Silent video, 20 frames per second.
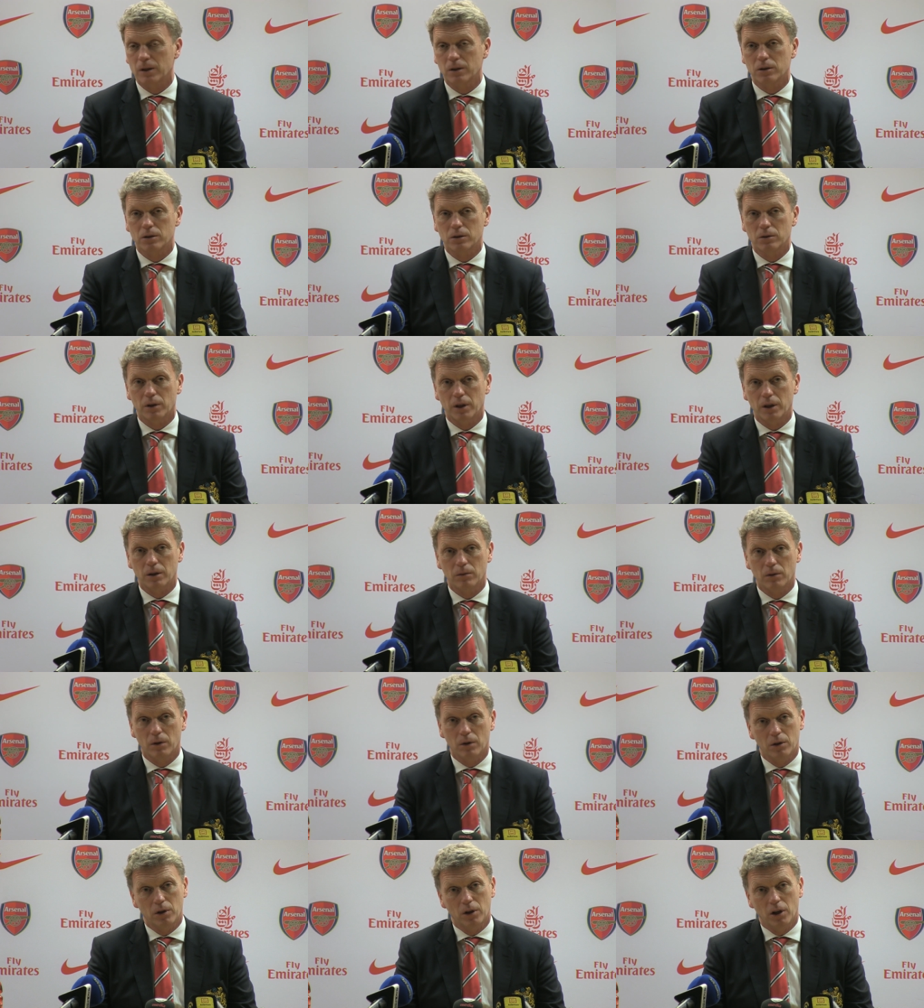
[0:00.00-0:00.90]
So,
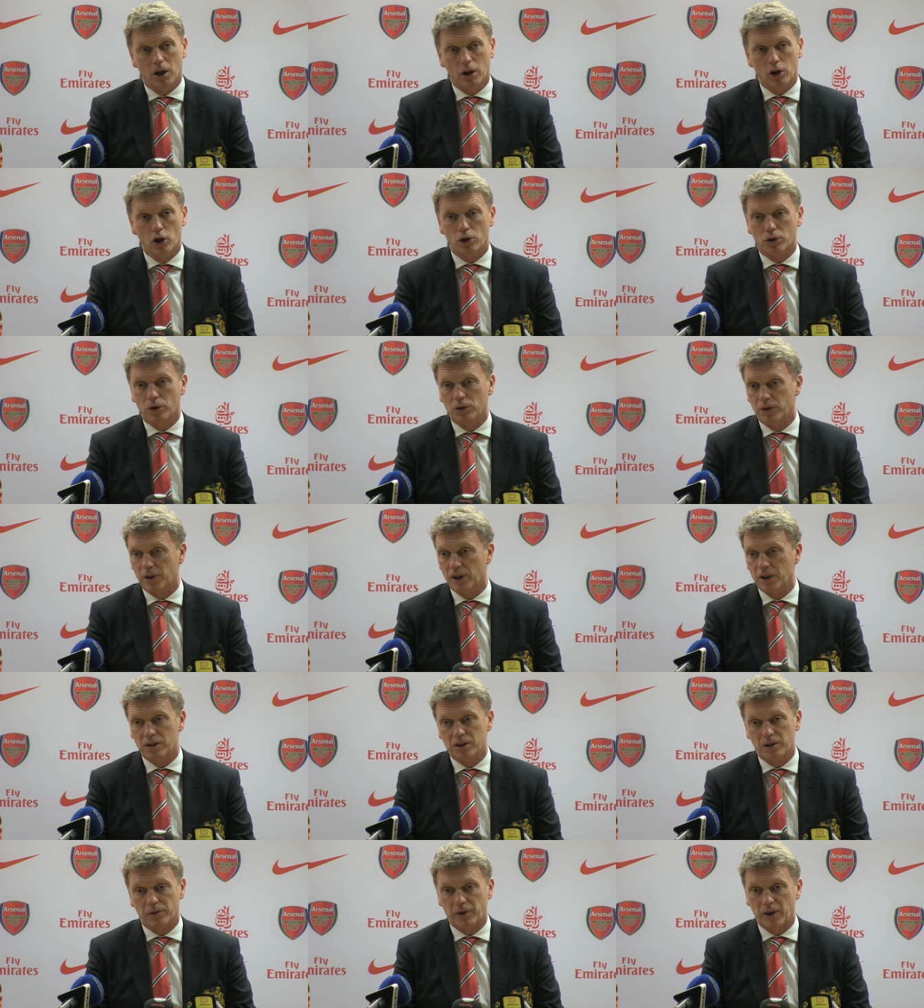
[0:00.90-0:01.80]
a lot of good
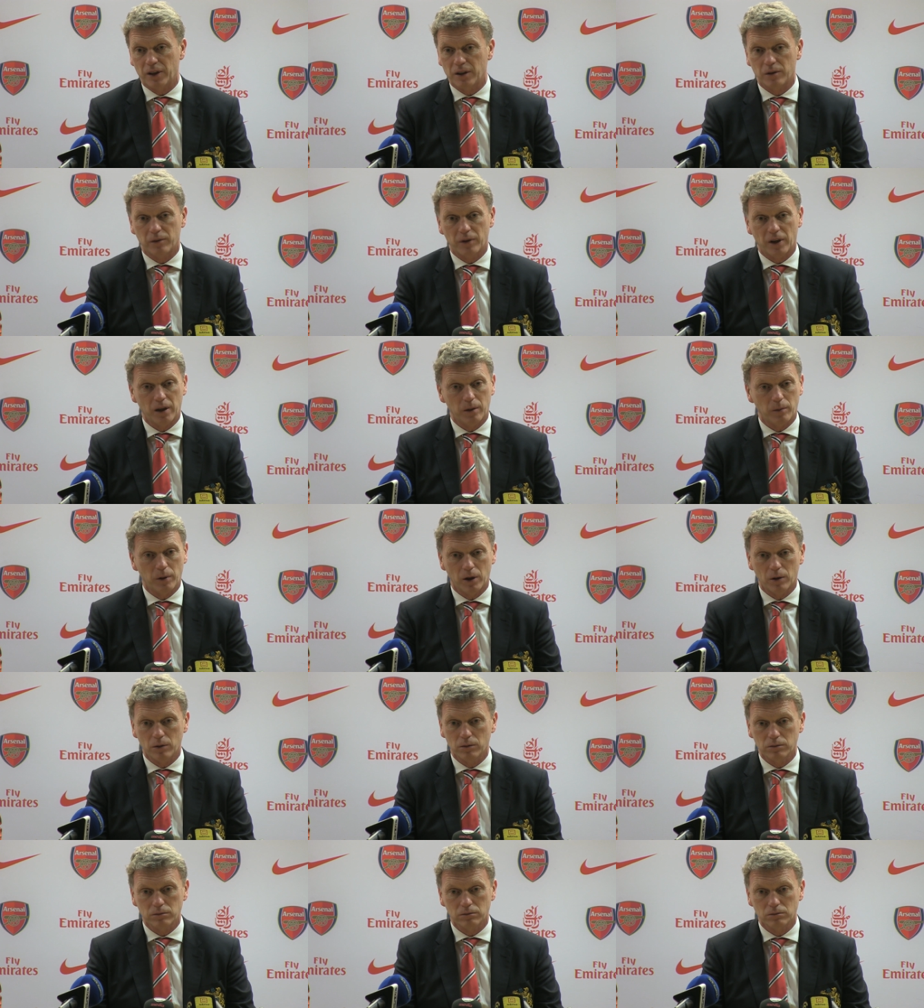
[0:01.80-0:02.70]
things, defended very
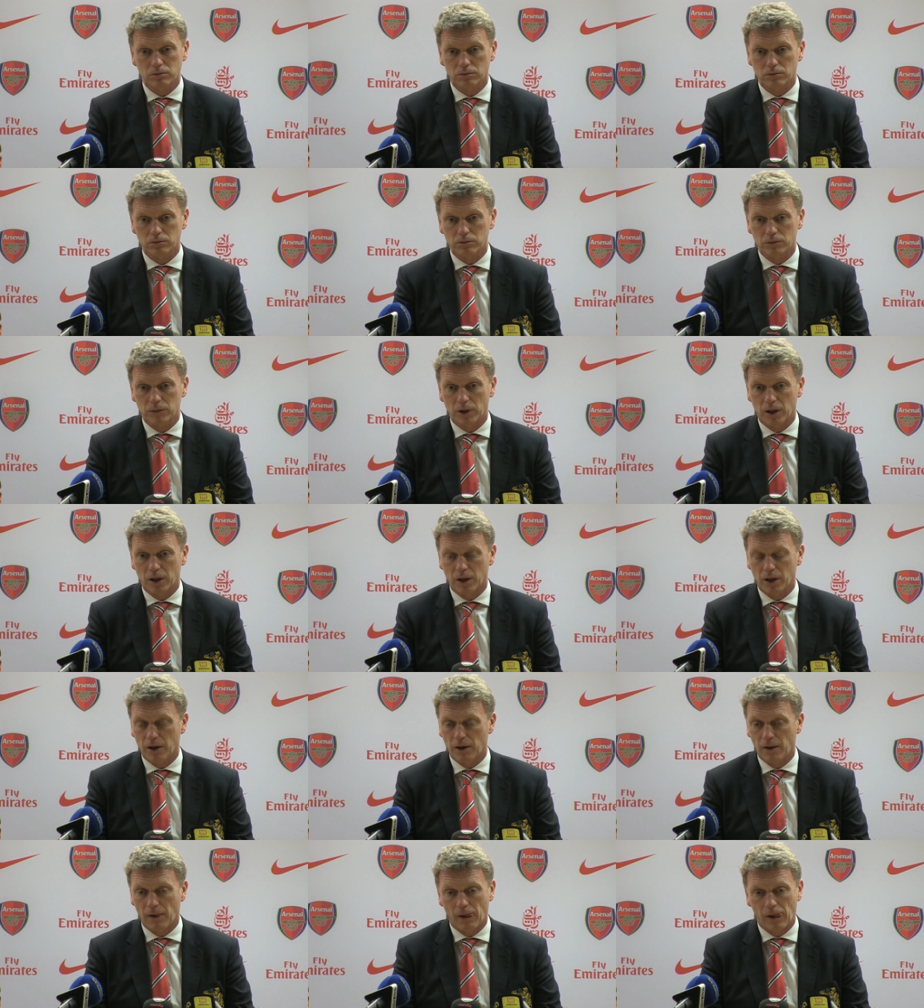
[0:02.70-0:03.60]
well.
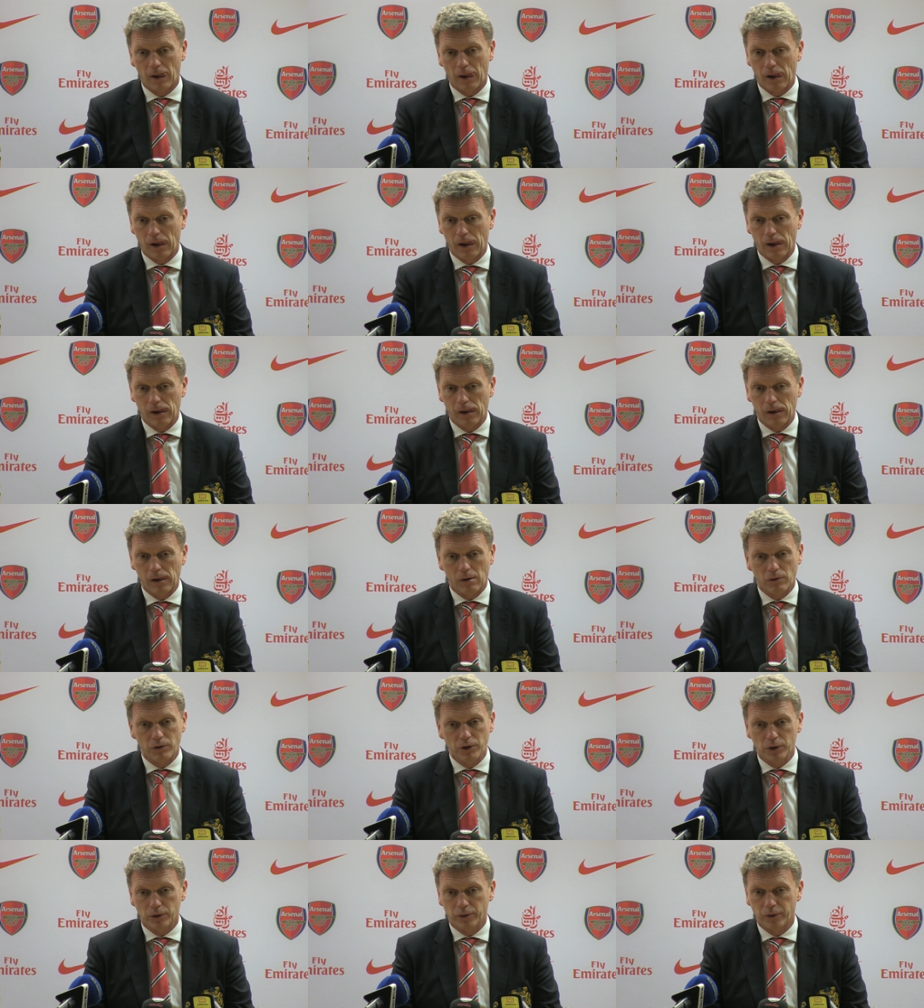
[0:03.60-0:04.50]

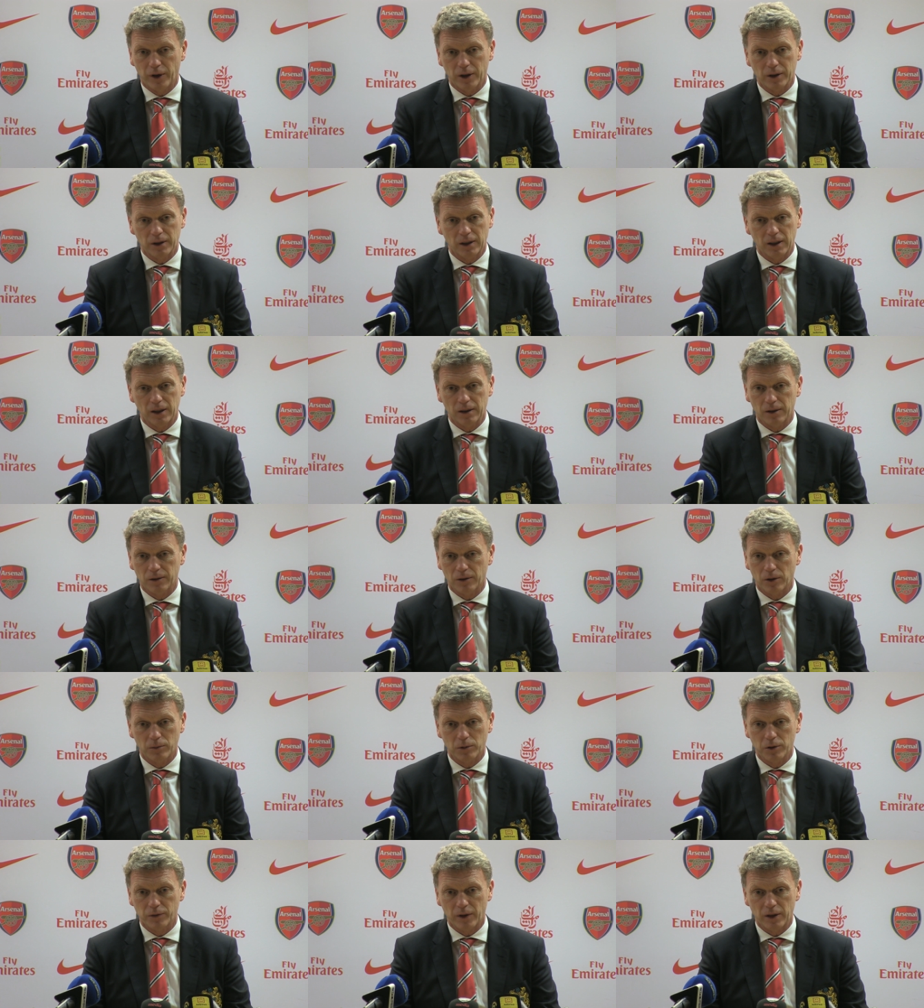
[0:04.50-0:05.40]
Rio Ferdinand, I
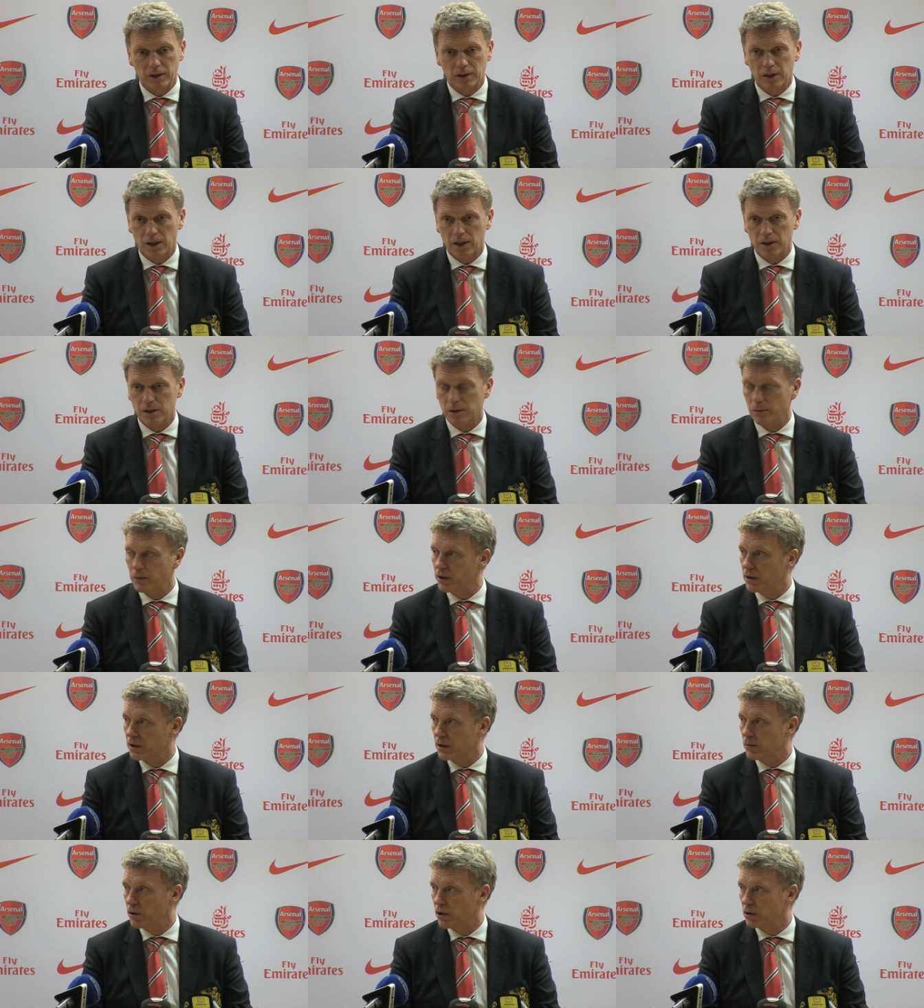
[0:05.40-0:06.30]
thought, was fantastic when
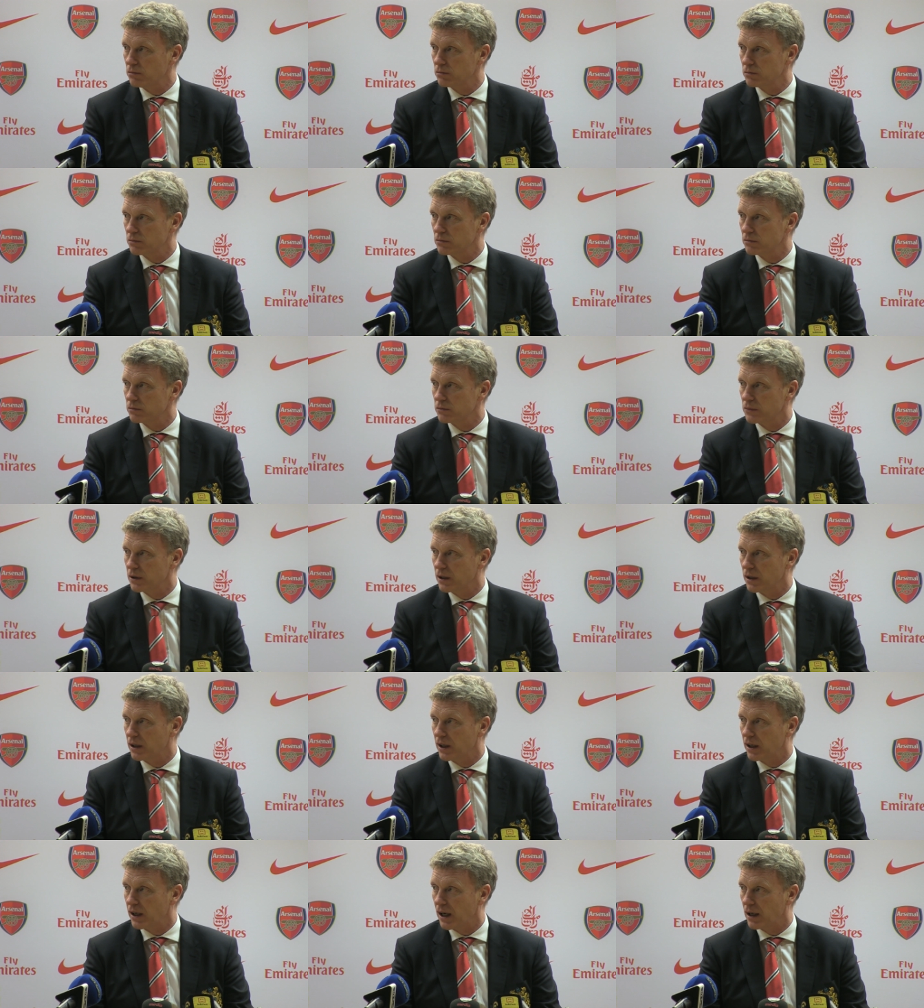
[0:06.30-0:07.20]
he came on.
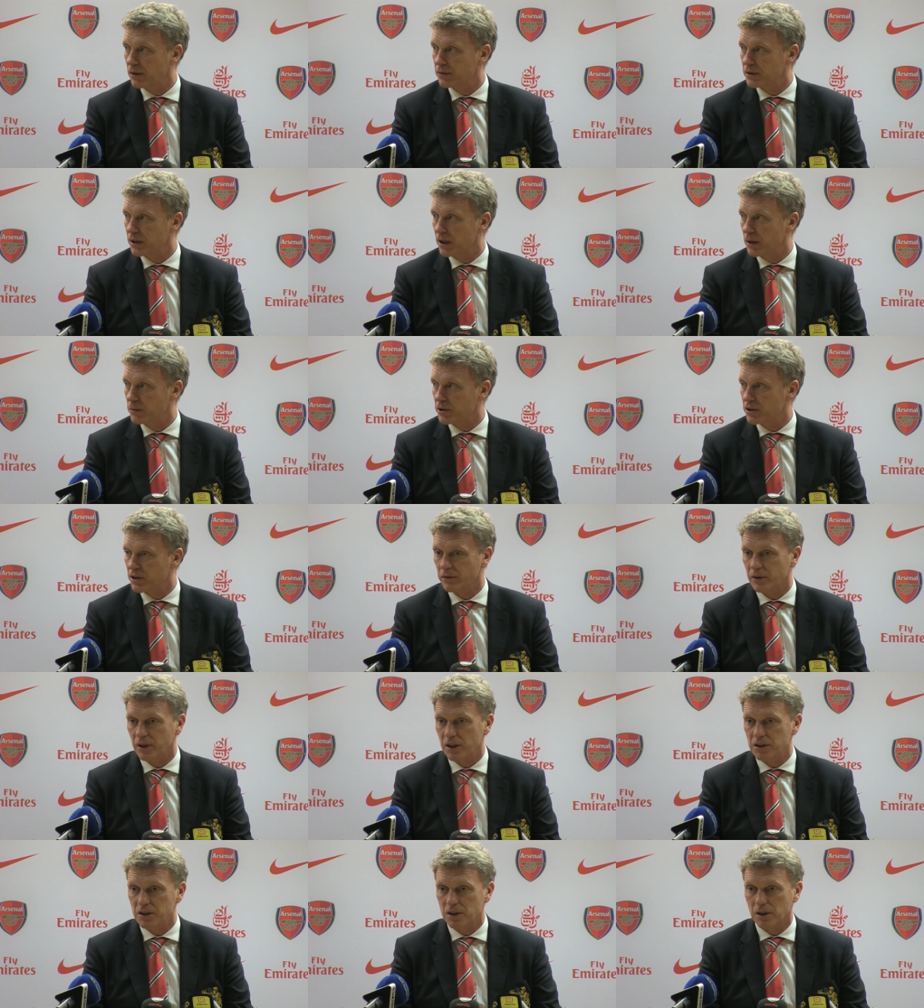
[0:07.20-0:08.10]
At half time, it's
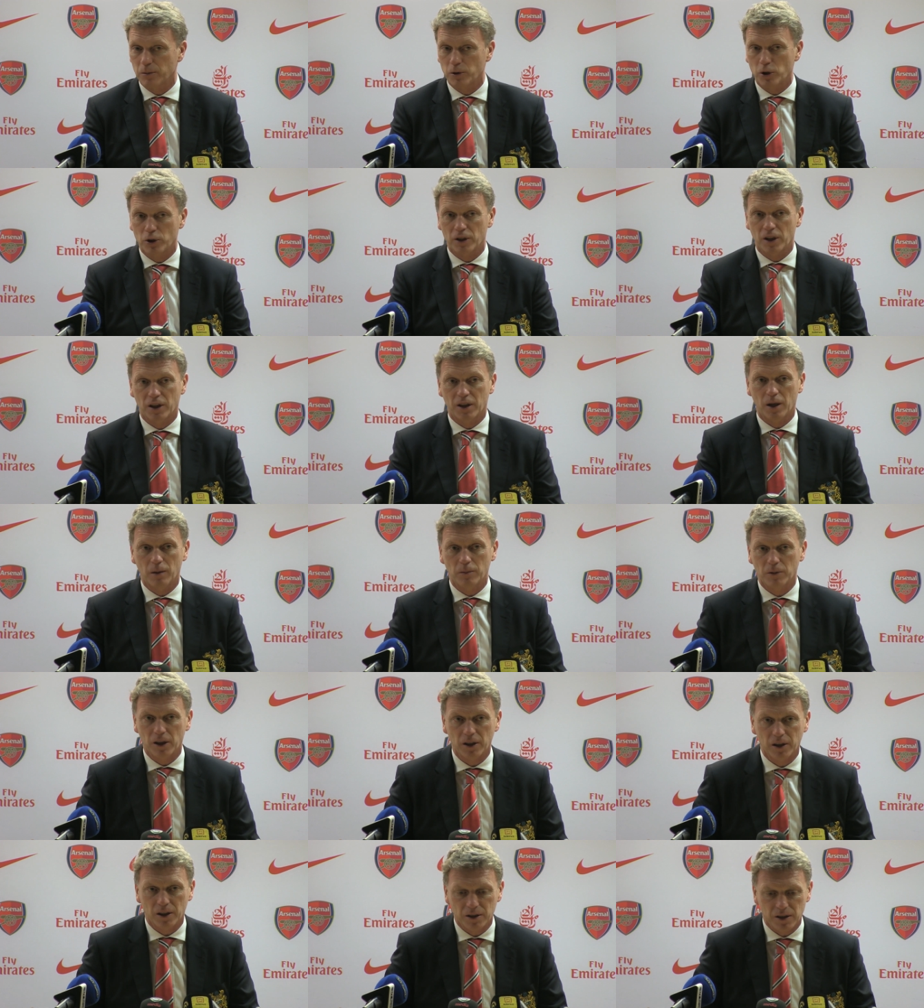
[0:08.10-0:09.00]
never easy coming on in a game
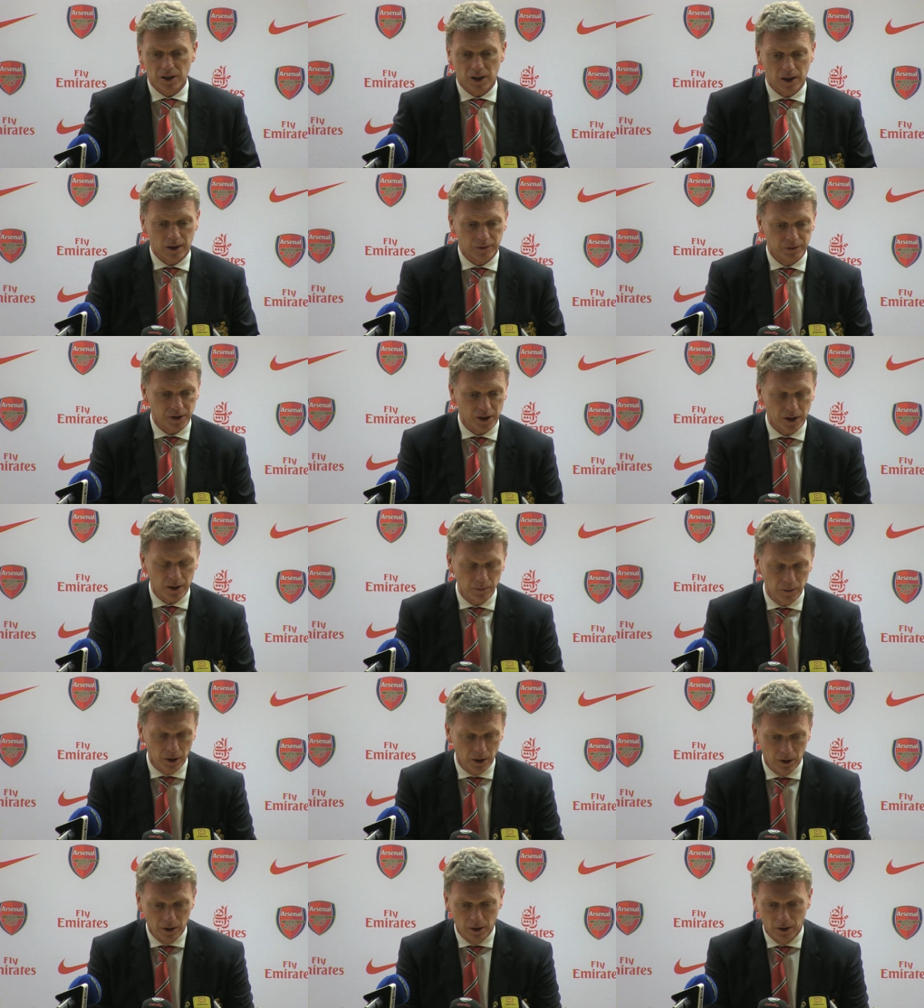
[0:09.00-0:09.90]
like this at half time.